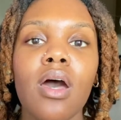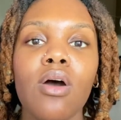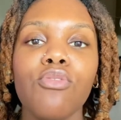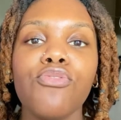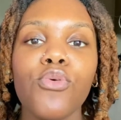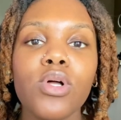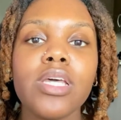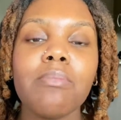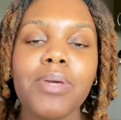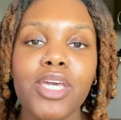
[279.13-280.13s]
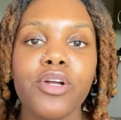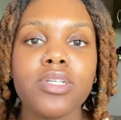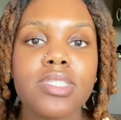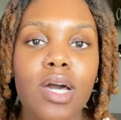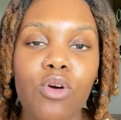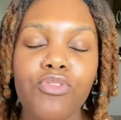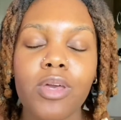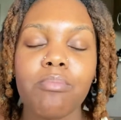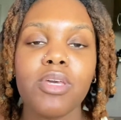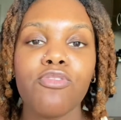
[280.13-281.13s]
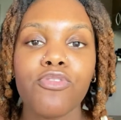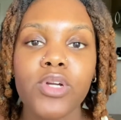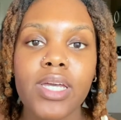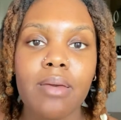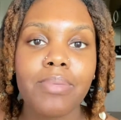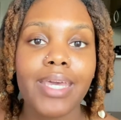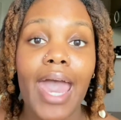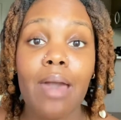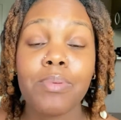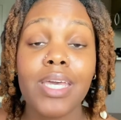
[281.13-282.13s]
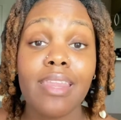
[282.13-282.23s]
fully be yourself and be free and be happy.